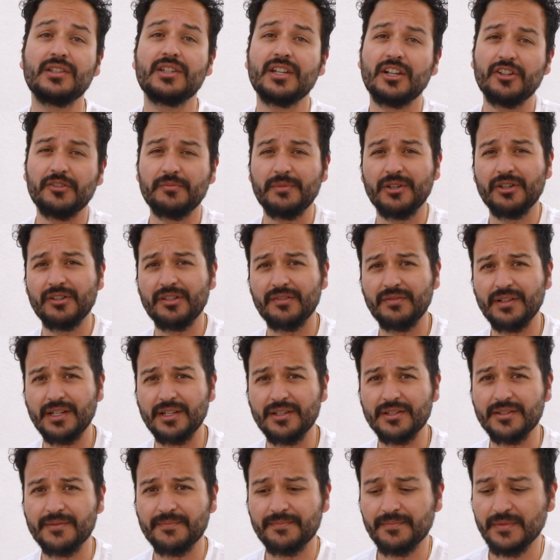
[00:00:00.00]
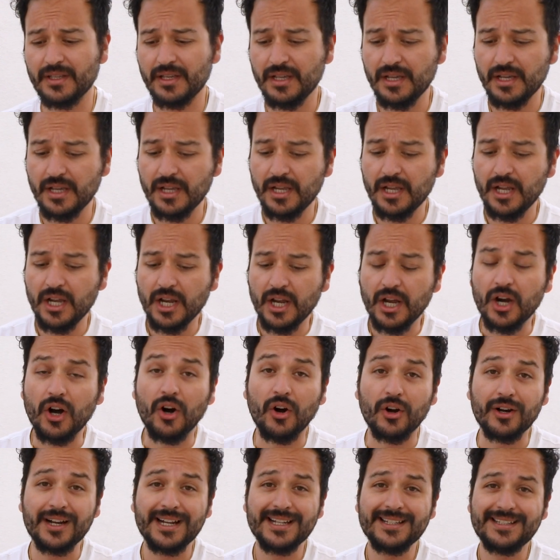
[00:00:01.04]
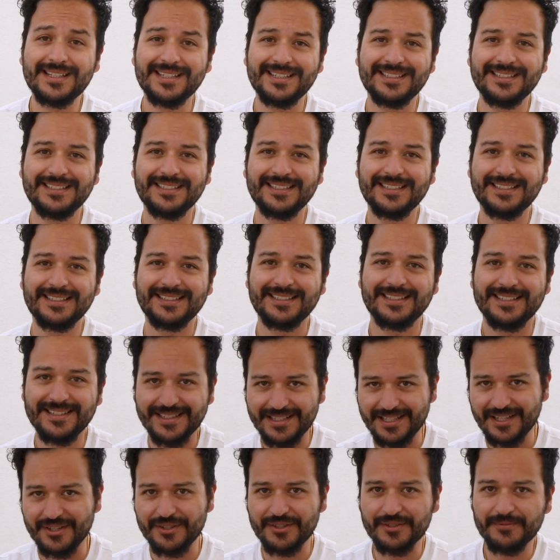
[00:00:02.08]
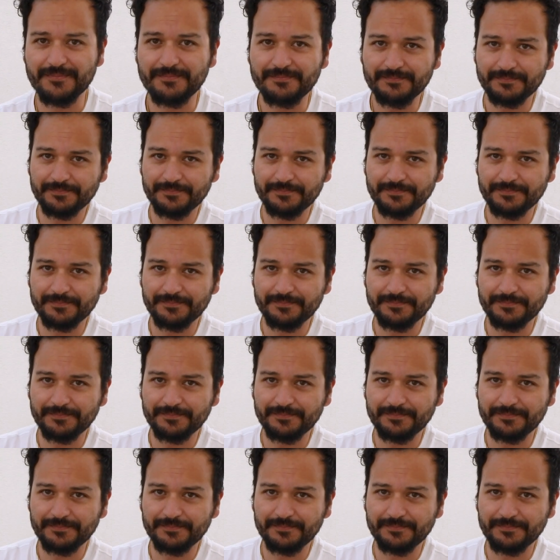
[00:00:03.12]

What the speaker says: Check out my other videos. All right, see you soon.